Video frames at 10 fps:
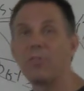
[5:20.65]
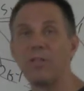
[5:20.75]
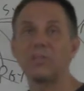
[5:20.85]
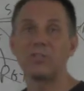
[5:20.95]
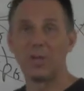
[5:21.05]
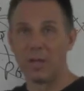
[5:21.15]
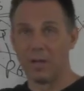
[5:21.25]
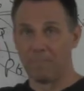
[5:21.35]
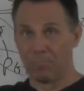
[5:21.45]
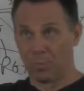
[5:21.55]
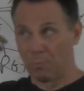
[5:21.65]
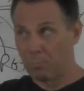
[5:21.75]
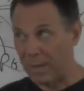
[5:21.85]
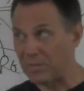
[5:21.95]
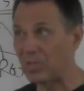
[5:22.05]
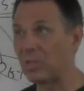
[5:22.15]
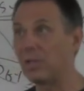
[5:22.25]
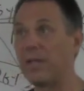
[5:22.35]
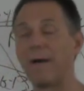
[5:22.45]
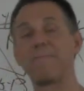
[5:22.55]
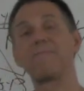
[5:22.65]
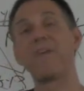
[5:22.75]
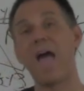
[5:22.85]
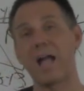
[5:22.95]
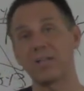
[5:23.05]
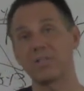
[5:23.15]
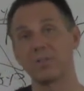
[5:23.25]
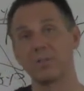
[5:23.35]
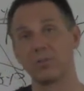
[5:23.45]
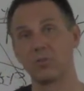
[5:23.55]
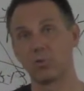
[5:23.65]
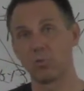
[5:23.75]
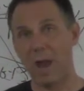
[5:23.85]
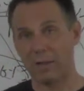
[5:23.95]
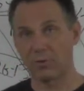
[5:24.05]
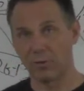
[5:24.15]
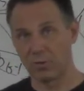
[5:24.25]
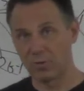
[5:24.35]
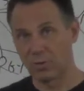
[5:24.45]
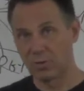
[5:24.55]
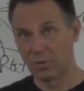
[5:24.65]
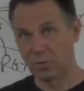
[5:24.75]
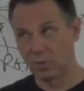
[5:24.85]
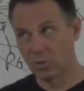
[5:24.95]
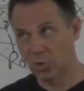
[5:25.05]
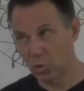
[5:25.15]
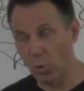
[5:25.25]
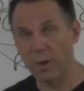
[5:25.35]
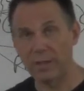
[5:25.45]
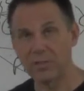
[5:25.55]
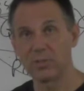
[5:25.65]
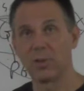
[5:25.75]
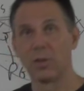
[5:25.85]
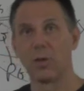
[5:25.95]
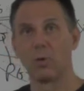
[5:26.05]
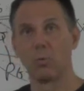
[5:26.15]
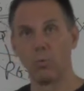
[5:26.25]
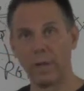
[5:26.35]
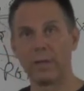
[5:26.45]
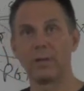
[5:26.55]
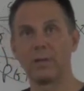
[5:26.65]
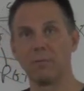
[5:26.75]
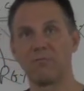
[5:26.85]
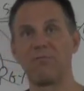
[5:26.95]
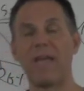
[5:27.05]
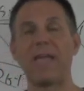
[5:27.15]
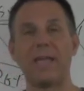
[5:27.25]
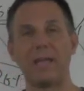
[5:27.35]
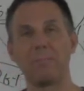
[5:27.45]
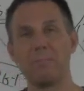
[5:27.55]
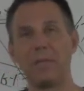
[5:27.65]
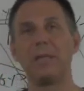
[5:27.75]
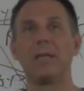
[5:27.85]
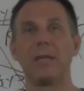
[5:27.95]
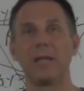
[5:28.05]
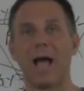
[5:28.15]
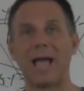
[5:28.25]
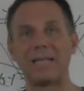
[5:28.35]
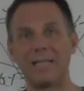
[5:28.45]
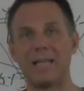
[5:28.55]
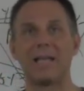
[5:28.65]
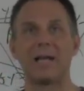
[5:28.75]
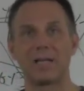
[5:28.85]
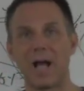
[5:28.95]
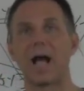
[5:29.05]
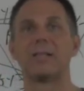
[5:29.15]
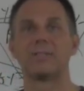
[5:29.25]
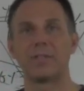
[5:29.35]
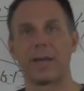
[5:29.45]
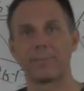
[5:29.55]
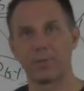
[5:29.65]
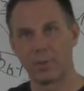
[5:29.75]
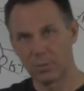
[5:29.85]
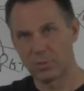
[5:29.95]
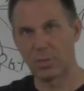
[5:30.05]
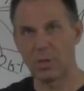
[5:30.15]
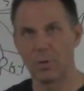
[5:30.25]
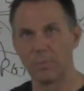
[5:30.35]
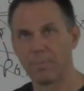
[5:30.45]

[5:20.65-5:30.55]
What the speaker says: this basically affects the director's choice when conveying meaning, idea, concept to you.